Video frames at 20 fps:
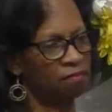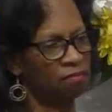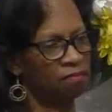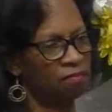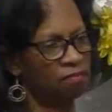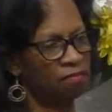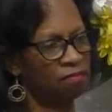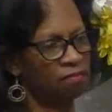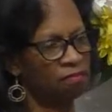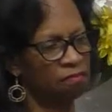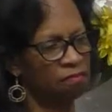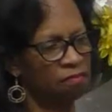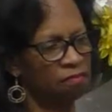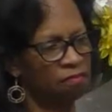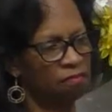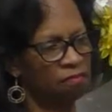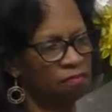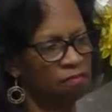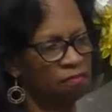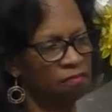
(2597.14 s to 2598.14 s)

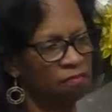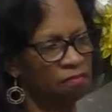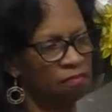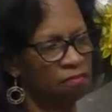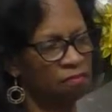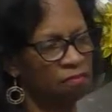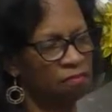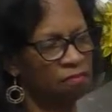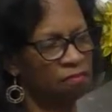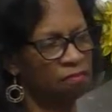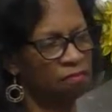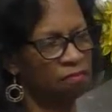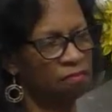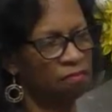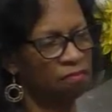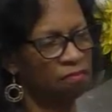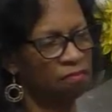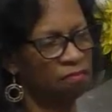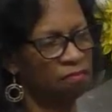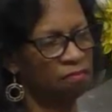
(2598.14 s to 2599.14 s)

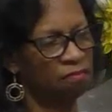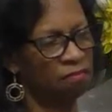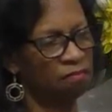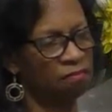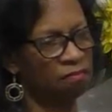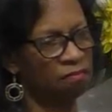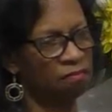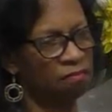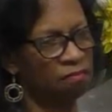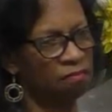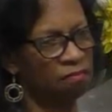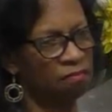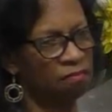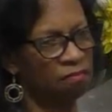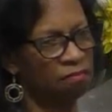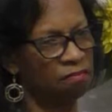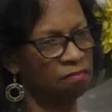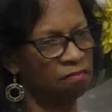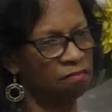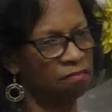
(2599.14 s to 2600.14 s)

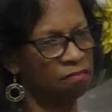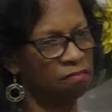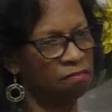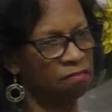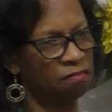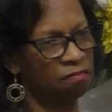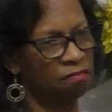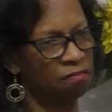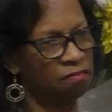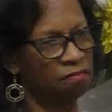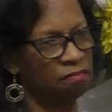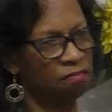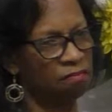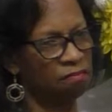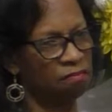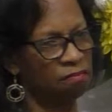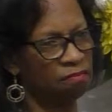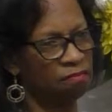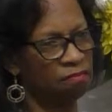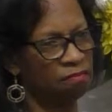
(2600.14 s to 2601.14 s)

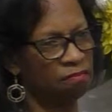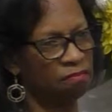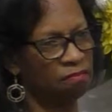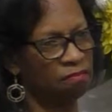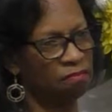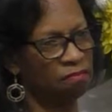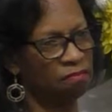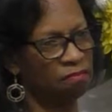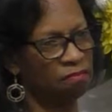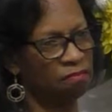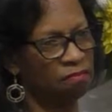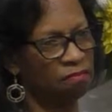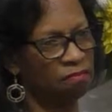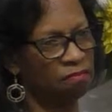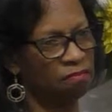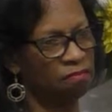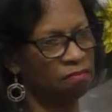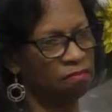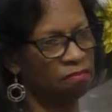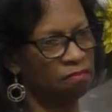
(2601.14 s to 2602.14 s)

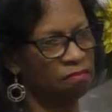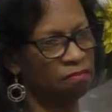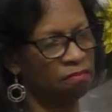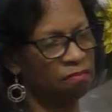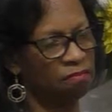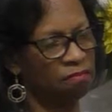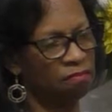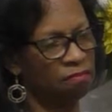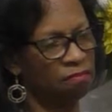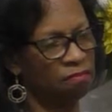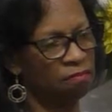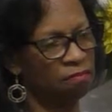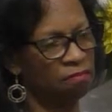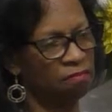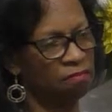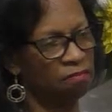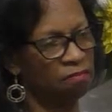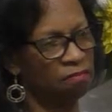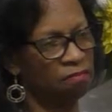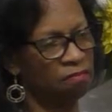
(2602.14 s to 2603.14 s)

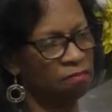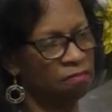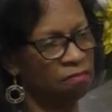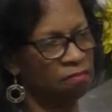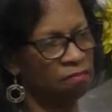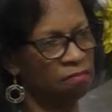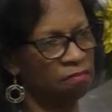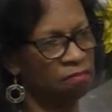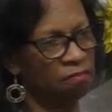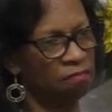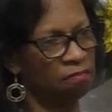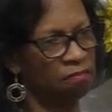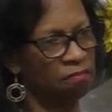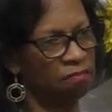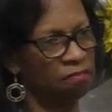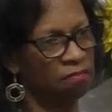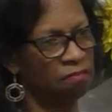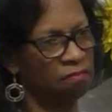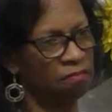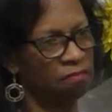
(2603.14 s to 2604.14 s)

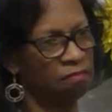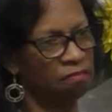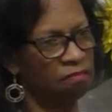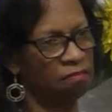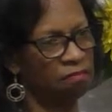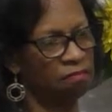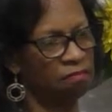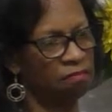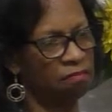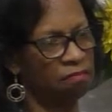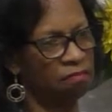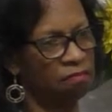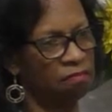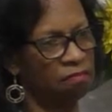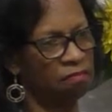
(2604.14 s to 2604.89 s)
(silent)